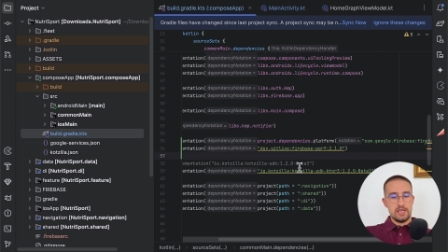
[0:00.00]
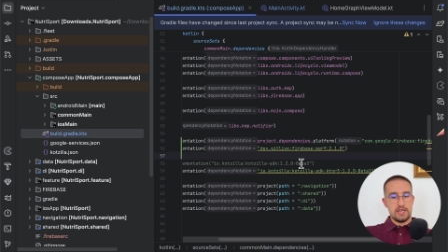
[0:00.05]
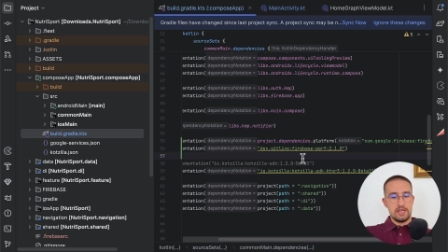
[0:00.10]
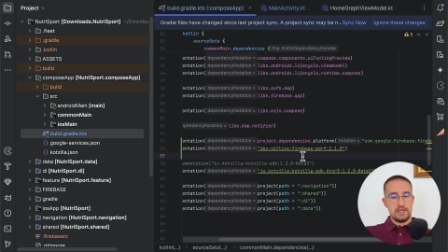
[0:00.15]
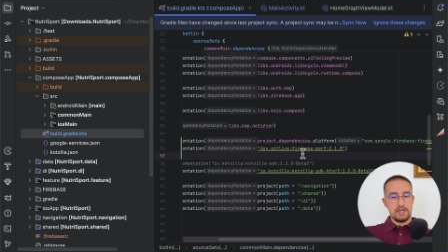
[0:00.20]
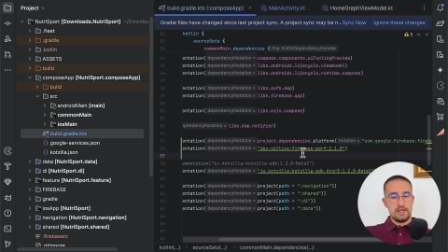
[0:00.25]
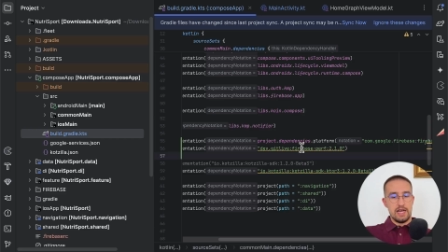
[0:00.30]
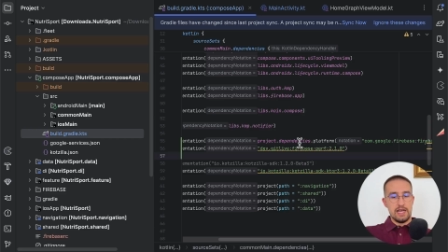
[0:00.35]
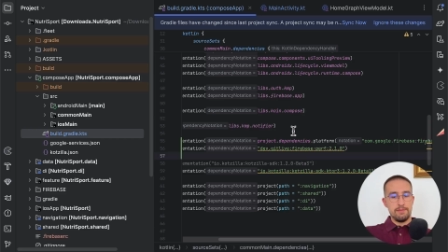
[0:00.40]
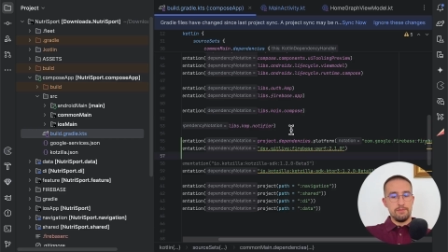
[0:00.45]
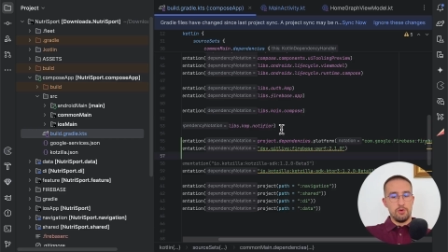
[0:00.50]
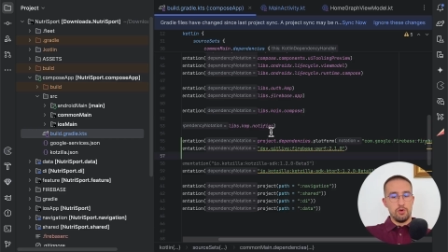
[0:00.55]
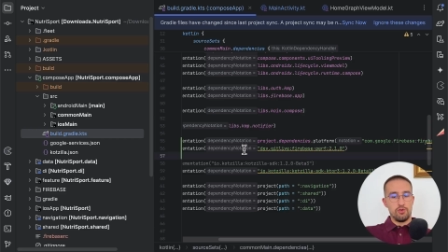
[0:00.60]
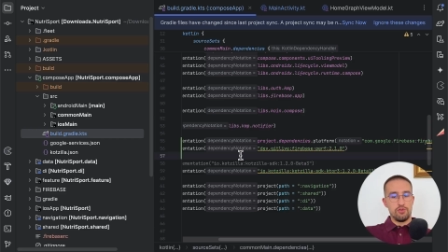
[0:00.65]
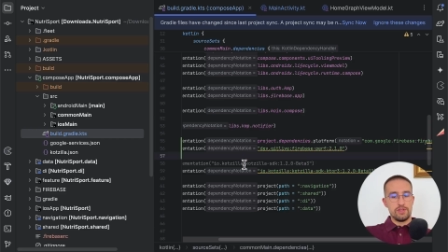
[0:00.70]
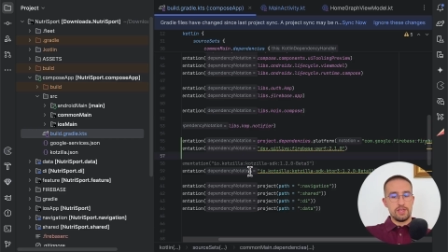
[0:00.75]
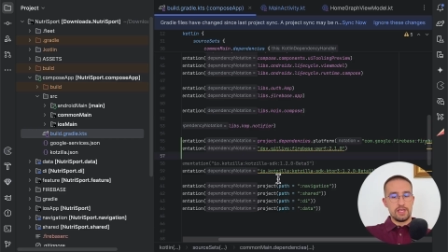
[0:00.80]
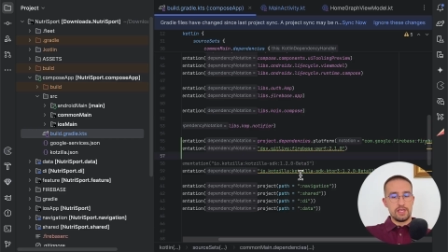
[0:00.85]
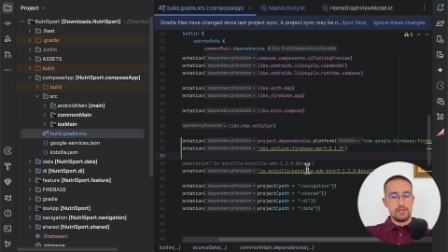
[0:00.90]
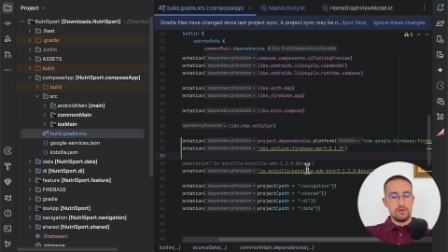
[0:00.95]
I'm
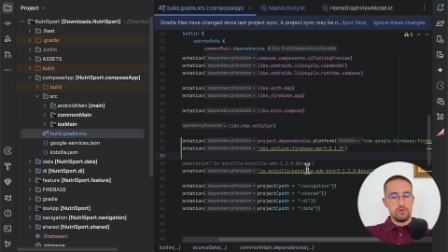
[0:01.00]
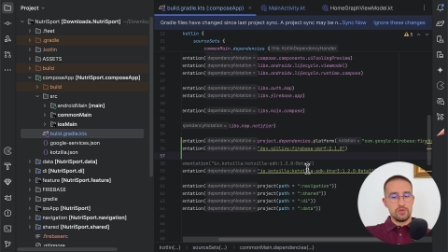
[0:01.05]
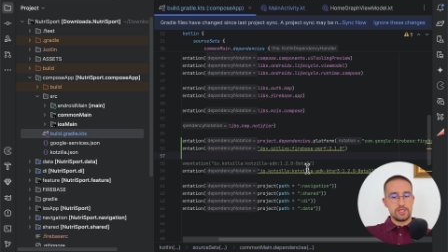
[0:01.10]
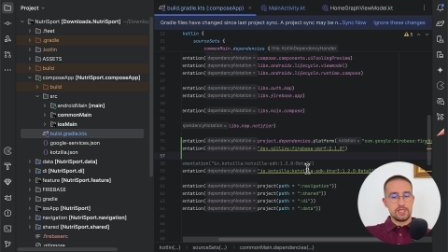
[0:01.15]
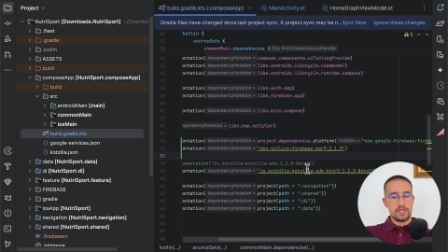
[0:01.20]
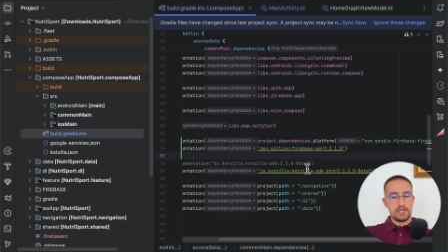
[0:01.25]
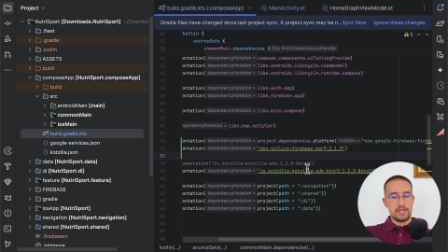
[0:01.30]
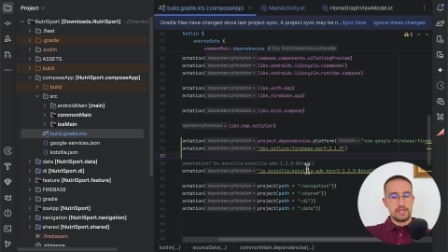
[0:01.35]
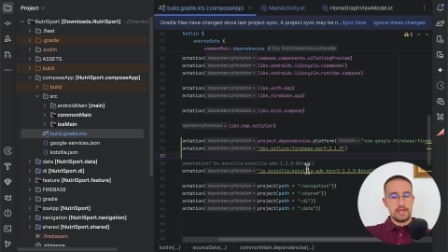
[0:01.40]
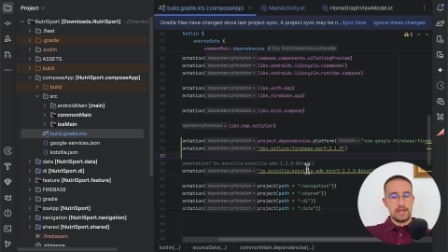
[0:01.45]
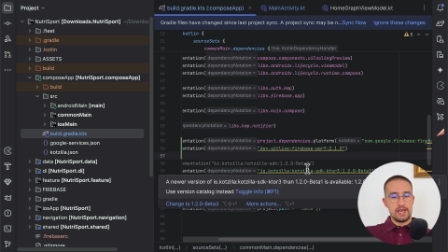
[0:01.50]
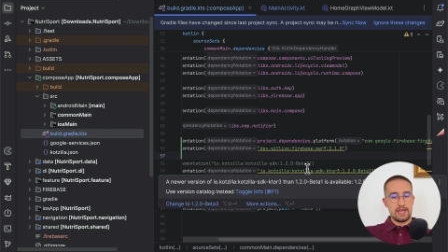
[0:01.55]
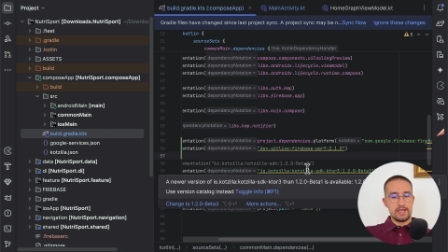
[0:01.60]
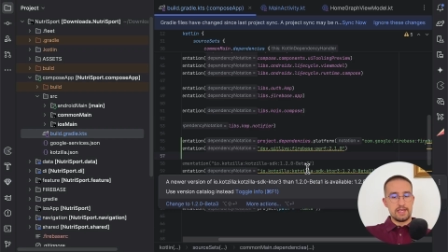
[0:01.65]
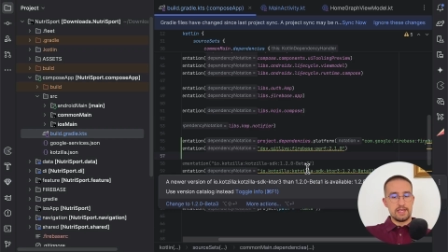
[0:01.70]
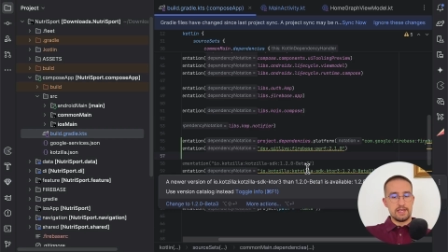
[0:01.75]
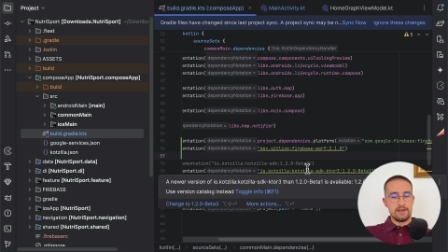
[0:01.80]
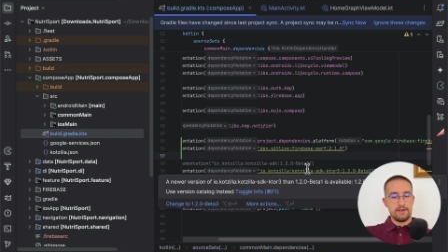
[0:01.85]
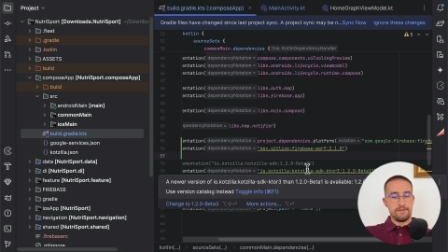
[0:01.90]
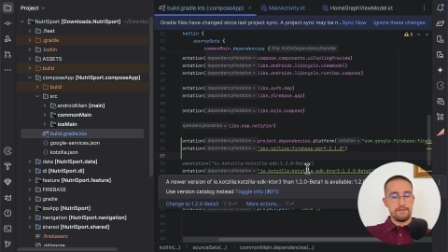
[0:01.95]
already using
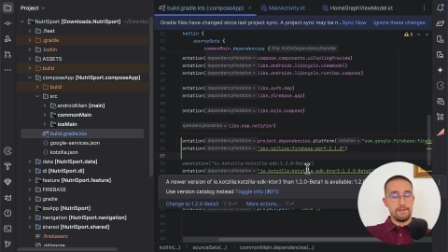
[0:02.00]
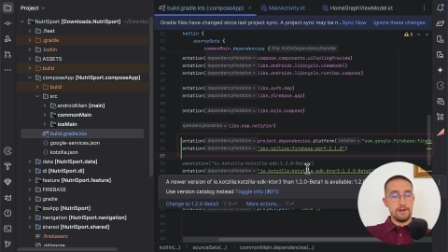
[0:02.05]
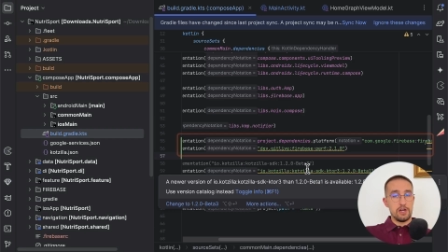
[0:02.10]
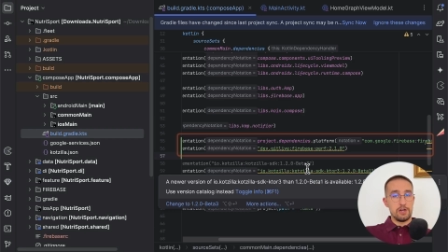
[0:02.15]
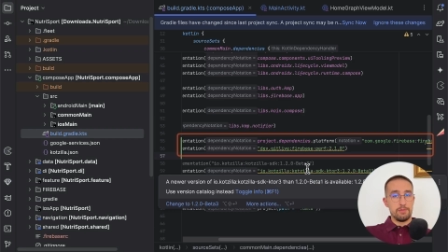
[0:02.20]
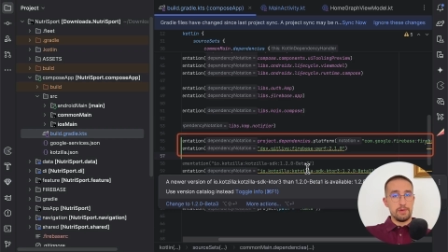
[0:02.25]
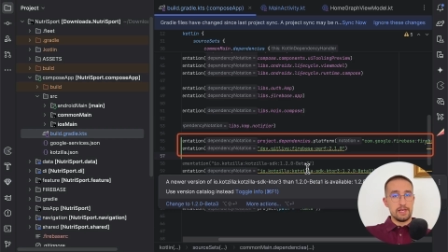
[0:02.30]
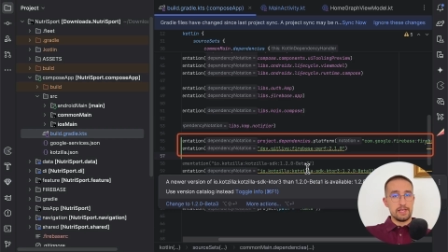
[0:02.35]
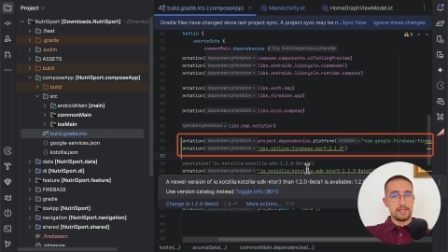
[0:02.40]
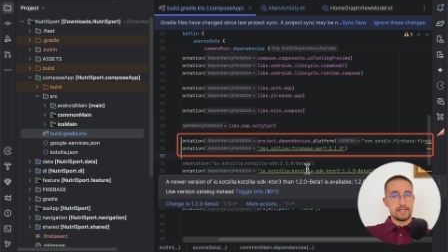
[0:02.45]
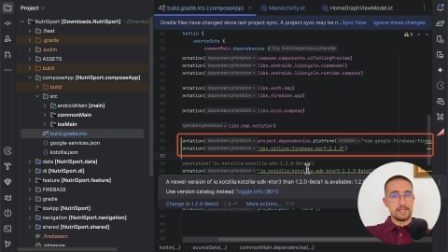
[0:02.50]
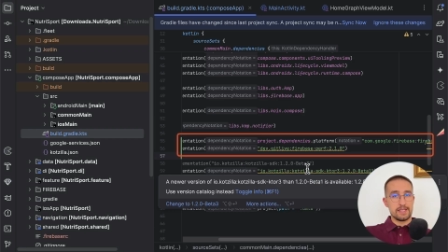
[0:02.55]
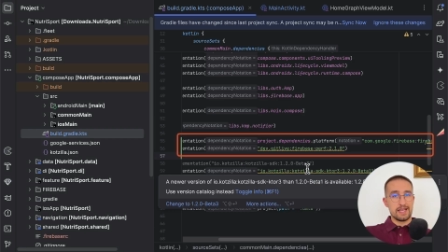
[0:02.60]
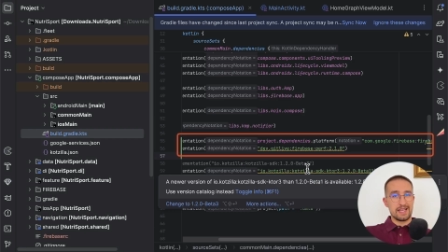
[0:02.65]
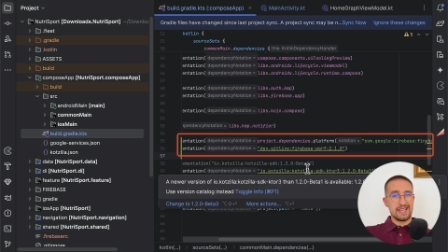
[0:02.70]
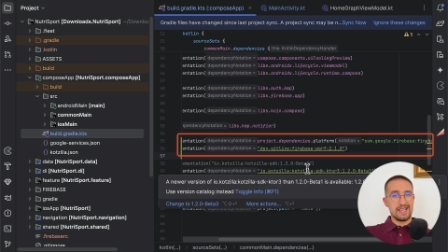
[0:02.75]
a Firebase